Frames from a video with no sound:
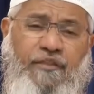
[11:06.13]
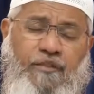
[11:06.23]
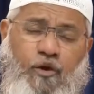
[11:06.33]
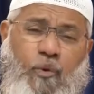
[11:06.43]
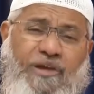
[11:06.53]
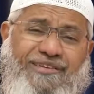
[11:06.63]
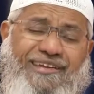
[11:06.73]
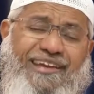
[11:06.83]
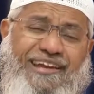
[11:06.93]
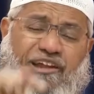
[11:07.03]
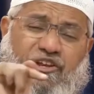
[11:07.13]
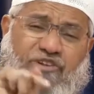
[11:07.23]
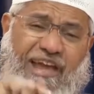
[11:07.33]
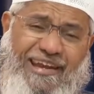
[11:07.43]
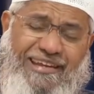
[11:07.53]
The question in
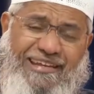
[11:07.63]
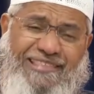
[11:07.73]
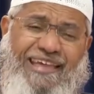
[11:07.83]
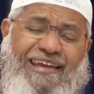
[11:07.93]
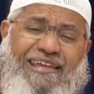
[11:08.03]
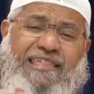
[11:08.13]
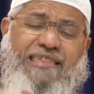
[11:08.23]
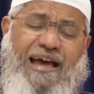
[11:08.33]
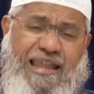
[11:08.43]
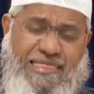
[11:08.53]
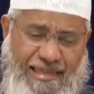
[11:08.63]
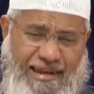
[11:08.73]
Christianity is that Isa alayhi